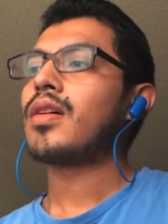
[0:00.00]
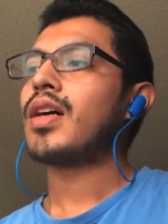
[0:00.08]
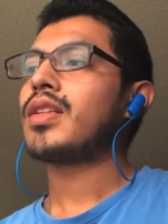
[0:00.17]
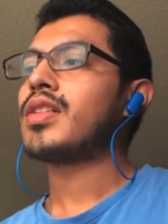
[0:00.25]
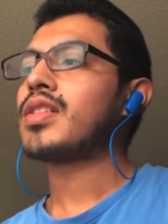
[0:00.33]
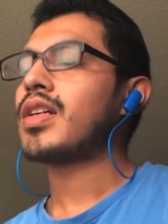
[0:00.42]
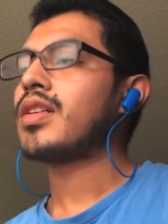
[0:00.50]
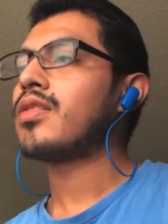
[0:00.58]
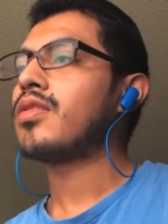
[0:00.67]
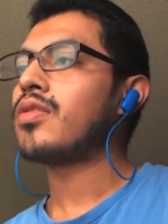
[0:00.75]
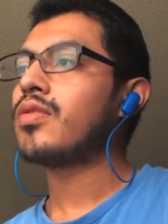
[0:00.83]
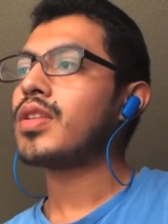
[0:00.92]
I decided to
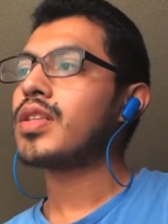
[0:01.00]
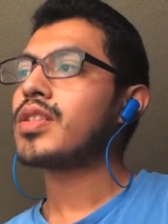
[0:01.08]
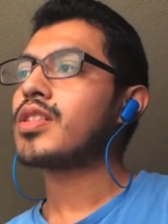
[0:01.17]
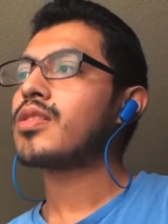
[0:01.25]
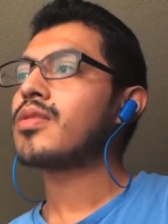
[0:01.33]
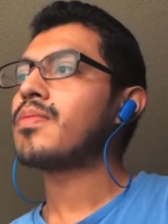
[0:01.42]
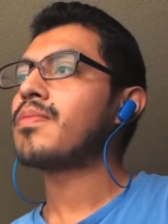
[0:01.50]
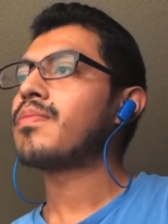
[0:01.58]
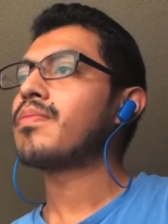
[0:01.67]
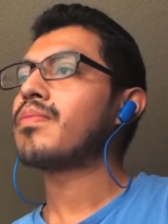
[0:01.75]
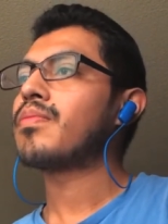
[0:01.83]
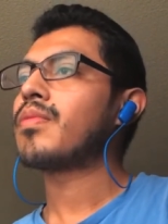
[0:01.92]
do this.
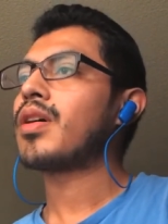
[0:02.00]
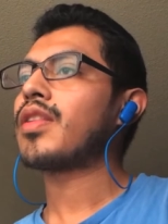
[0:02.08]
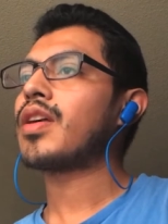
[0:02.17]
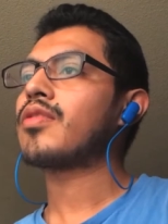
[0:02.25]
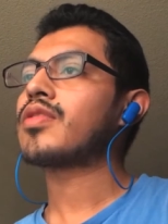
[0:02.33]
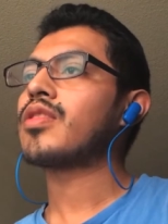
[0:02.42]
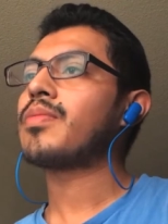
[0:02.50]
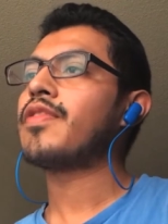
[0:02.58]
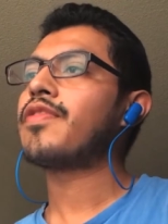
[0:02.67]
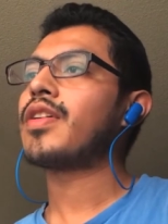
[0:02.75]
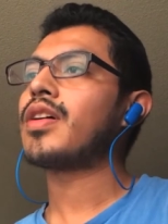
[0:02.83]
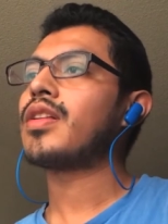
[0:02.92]
I thought it was gonna be
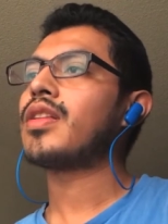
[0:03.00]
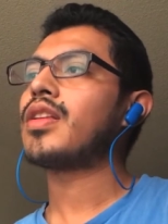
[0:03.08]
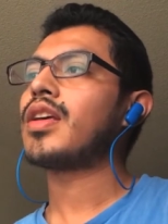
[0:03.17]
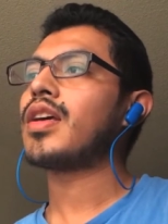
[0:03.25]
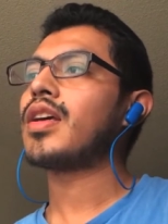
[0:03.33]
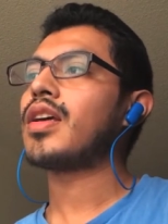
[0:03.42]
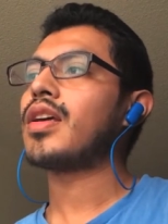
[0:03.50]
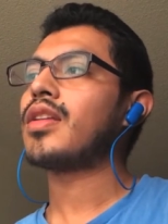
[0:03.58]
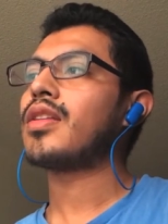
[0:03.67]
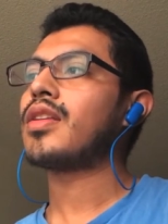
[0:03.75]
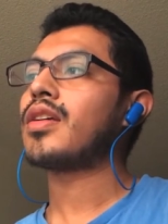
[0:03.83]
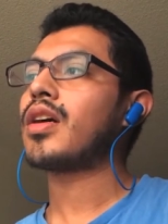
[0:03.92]
fun,
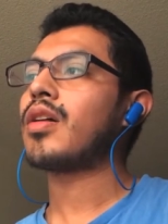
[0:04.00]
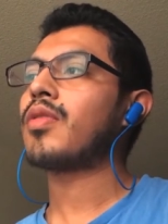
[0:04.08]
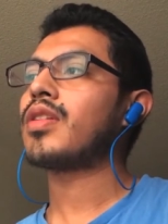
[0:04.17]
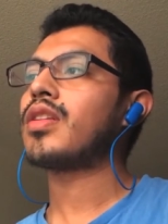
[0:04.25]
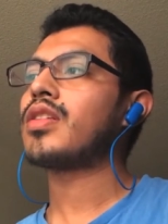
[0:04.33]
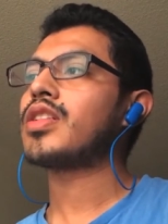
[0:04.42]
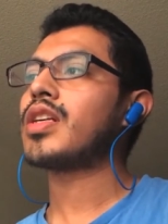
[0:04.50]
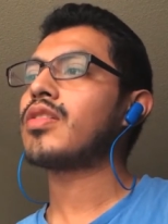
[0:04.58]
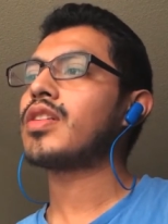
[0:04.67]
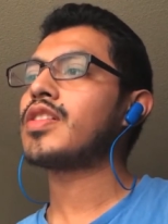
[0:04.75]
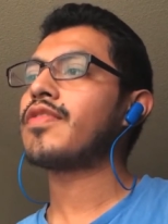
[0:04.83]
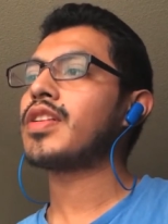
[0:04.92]
and I wanted to share
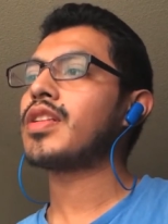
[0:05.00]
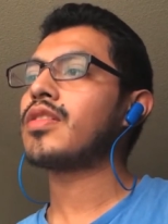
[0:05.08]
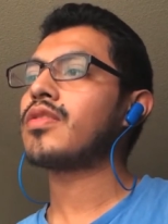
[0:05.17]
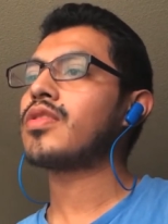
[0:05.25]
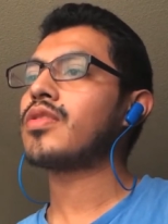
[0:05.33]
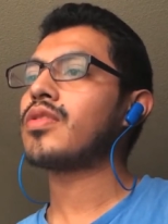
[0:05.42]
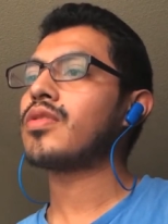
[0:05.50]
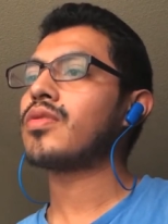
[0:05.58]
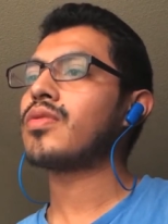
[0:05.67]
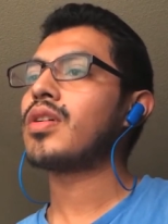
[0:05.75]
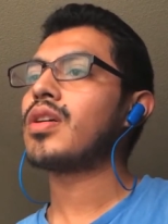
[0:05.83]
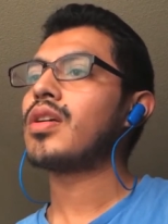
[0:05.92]
this video to
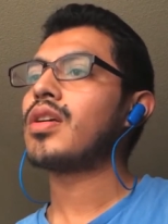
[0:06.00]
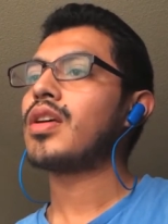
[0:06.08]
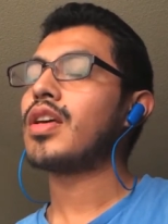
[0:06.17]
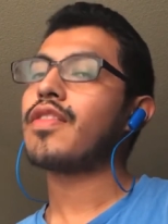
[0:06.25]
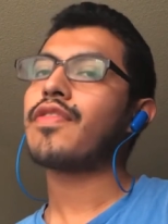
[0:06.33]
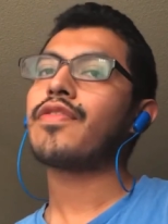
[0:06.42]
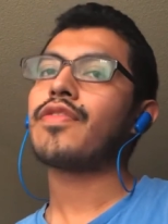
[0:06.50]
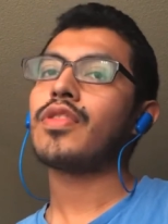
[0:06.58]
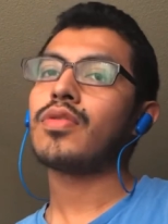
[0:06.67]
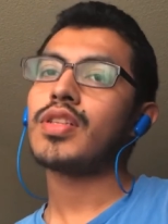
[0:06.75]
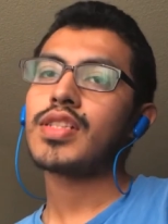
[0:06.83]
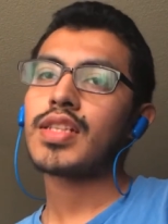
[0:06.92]
you if
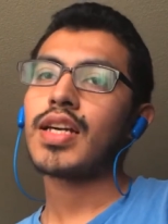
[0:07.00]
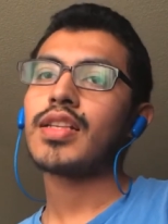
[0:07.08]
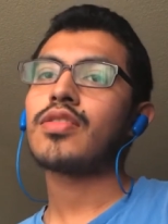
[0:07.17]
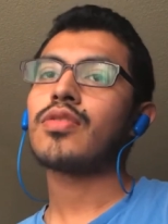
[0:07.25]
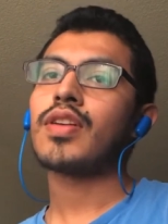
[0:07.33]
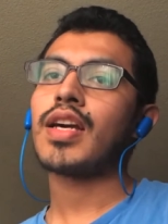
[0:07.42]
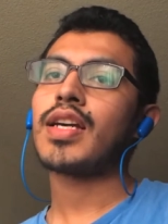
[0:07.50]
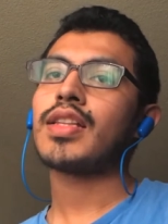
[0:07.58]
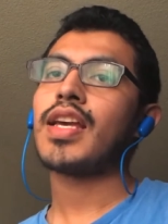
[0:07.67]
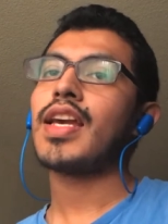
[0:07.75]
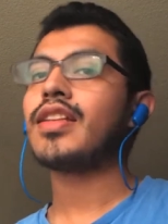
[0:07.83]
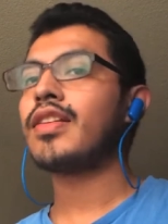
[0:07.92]
you decide to
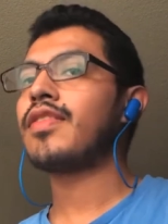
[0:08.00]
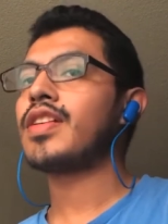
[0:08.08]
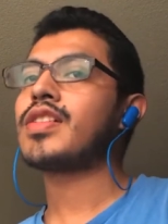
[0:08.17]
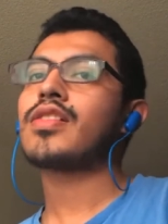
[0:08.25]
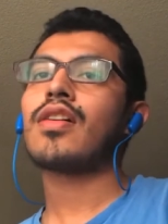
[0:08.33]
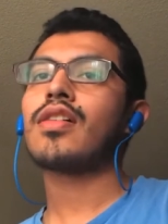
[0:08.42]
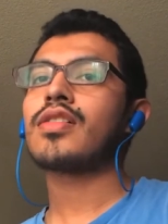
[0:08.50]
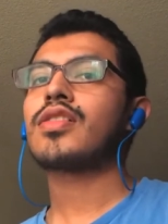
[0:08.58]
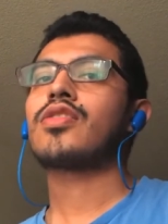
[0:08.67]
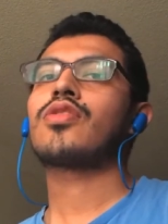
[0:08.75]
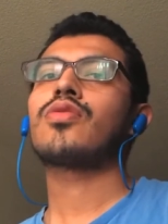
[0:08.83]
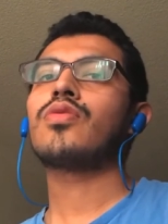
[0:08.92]
add any of these
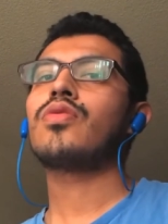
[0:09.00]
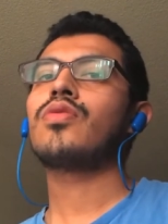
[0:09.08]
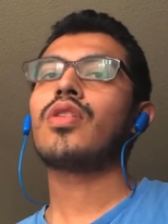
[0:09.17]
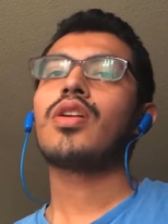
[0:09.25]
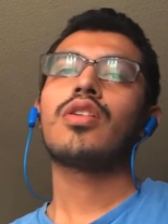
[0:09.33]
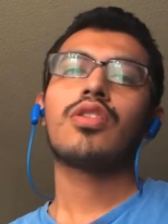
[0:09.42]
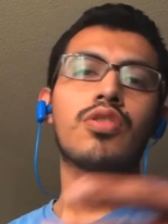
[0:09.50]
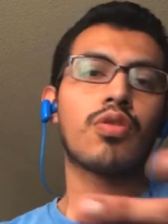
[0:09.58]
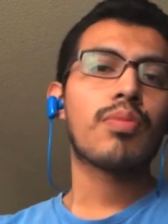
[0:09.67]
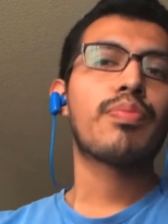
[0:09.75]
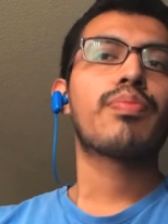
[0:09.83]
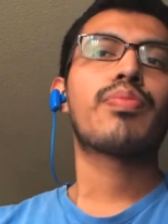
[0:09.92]
songs to
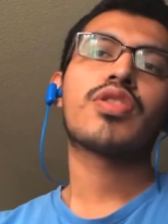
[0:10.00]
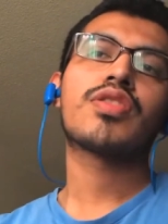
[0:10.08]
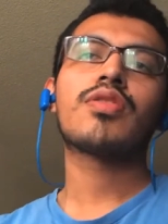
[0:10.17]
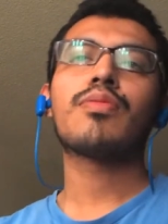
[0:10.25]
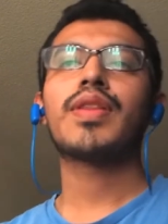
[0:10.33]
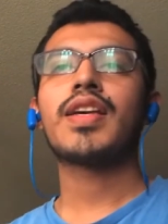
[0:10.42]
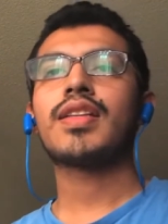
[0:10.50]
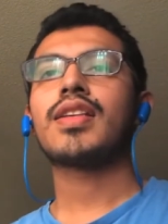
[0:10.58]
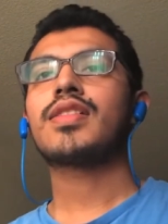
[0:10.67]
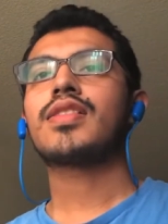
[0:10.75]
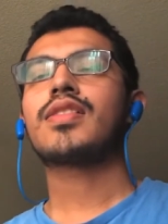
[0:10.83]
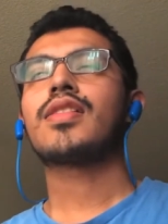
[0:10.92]
your personal
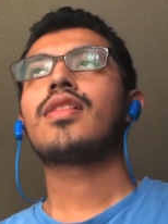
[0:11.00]
playlist.